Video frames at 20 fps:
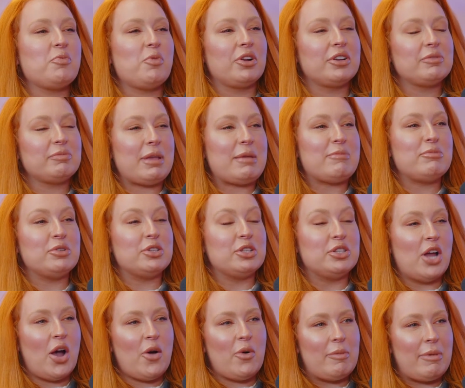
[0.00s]
want people to
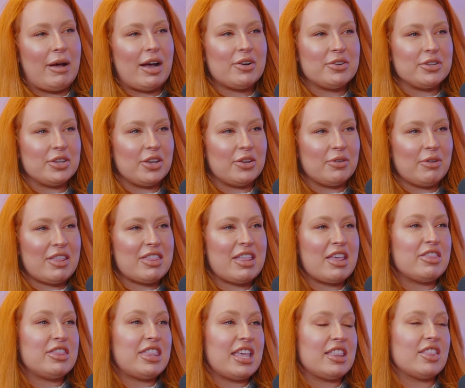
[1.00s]
know about you and
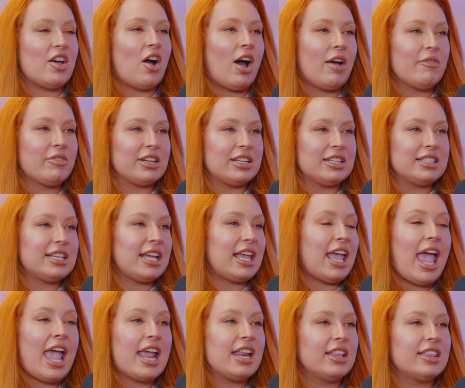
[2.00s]
then think that I'm going to
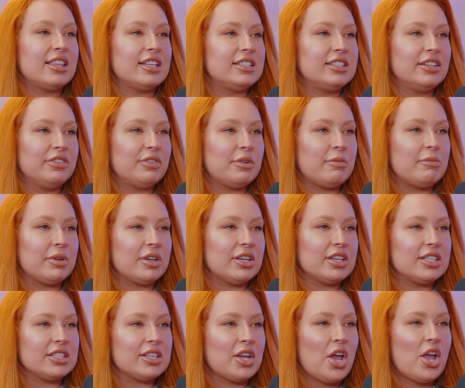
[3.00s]
say anything different
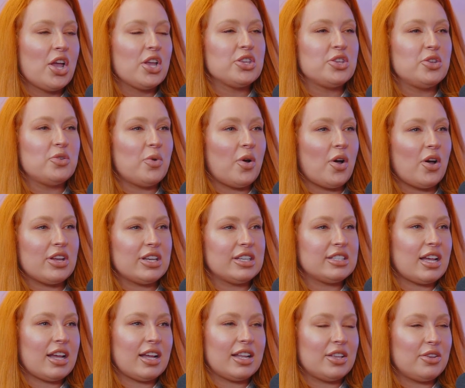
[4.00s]
because you are
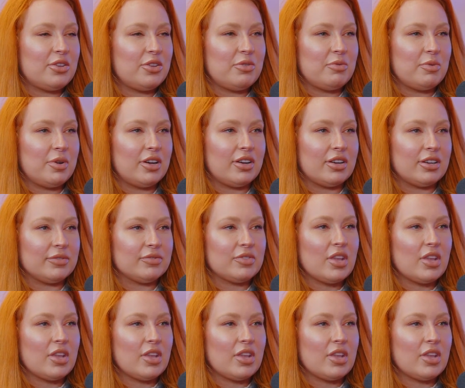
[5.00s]
exactly who you are.